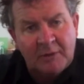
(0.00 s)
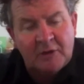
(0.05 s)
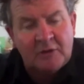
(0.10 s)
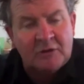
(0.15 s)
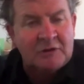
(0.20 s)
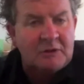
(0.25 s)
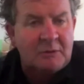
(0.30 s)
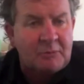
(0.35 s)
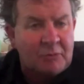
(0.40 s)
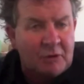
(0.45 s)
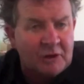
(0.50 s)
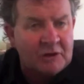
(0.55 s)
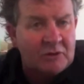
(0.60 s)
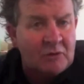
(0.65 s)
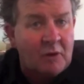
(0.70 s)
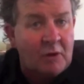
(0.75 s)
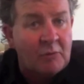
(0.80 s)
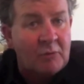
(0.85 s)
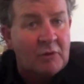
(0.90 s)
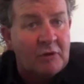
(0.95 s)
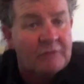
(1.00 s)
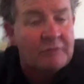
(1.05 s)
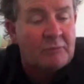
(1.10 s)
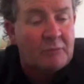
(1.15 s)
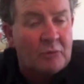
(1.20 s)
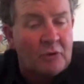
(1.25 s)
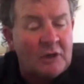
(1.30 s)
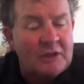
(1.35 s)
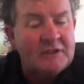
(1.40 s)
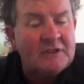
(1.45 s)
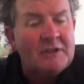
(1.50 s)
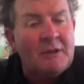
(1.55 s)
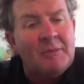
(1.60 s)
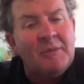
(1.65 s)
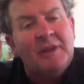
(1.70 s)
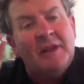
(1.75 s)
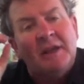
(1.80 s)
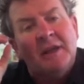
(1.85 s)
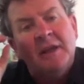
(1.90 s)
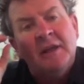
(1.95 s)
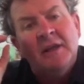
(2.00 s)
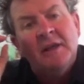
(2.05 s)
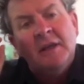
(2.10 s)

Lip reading: because the press wine would have pressed some of the